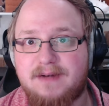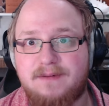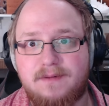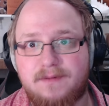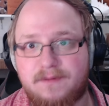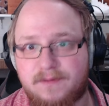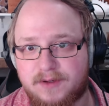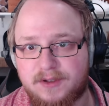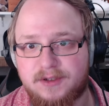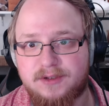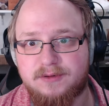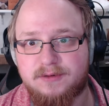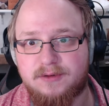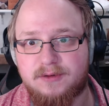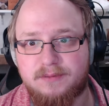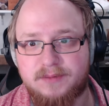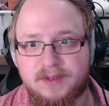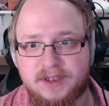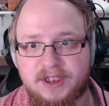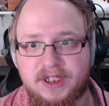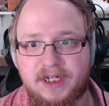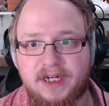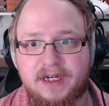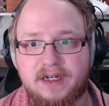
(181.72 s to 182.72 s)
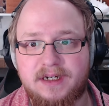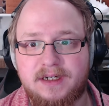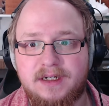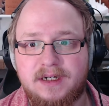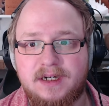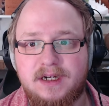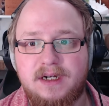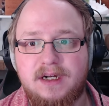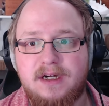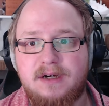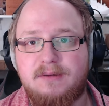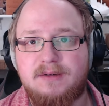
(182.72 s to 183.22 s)
a virtual machine
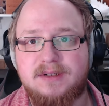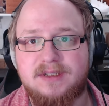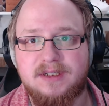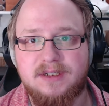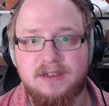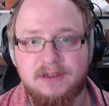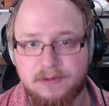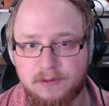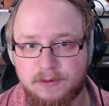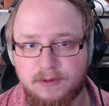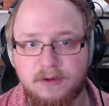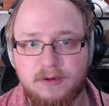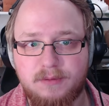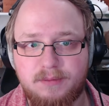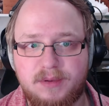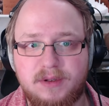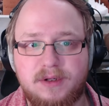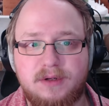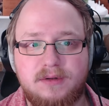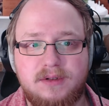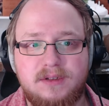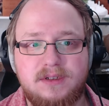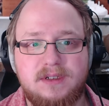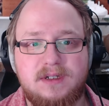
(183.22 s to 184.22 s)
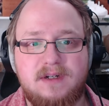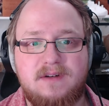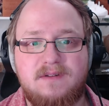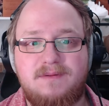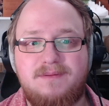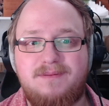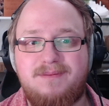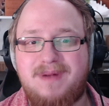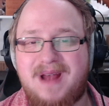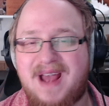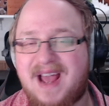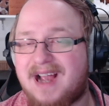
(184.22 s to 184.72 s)
was a dual boot
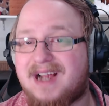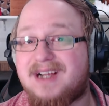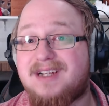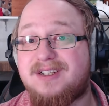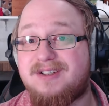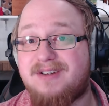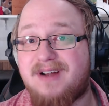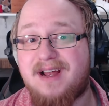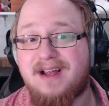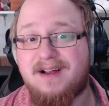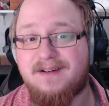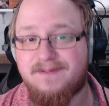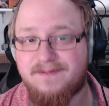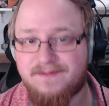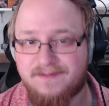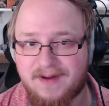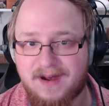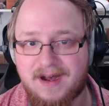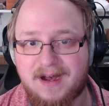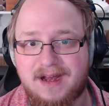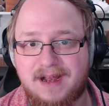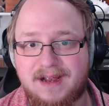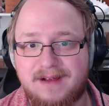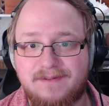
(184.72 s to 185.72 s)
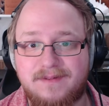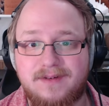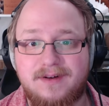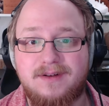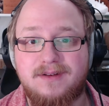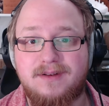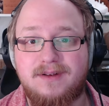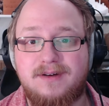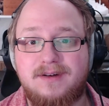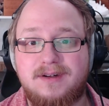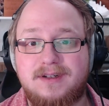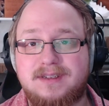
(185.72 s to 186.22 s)
of Backtrack 5
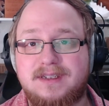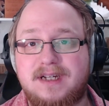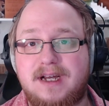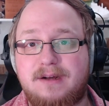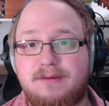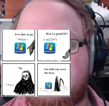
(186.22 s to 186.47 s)
alongside